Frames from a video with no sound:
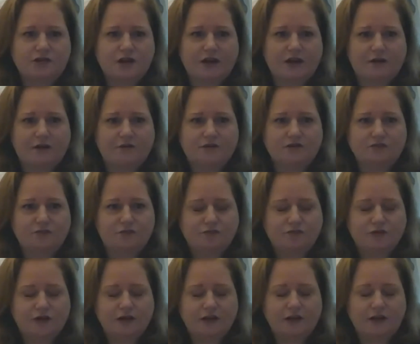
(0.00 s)
and I was
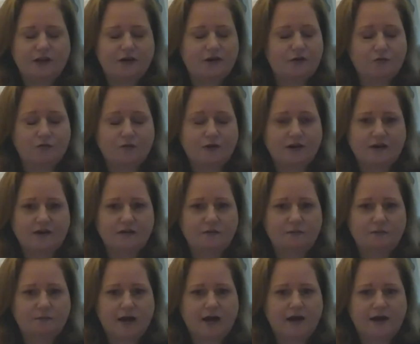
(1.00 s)
really annoyed
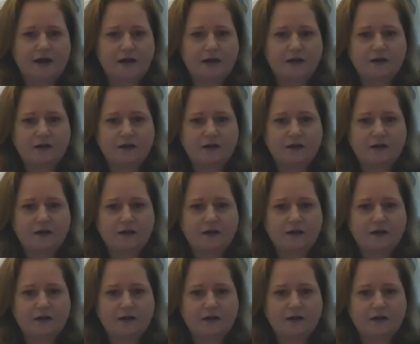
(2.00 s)
by it.